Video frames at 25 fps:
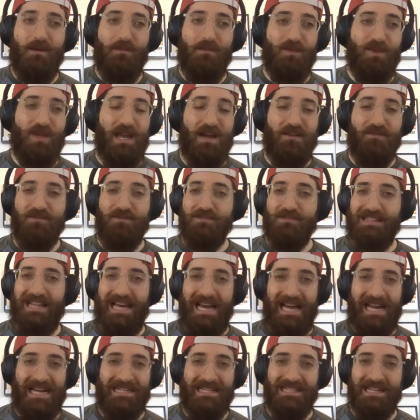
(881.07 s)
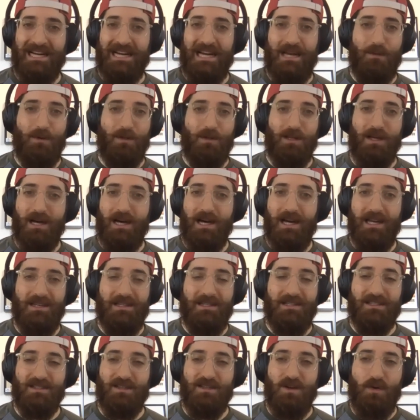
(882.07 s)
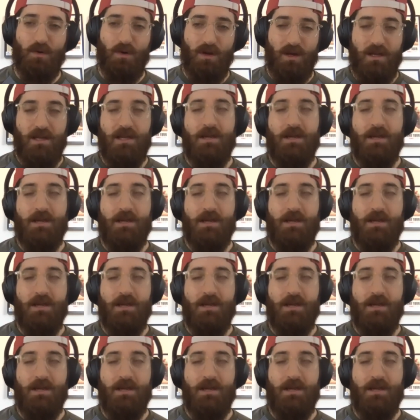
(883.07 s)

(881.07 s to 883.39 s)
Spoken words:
You have lag time a lot. And so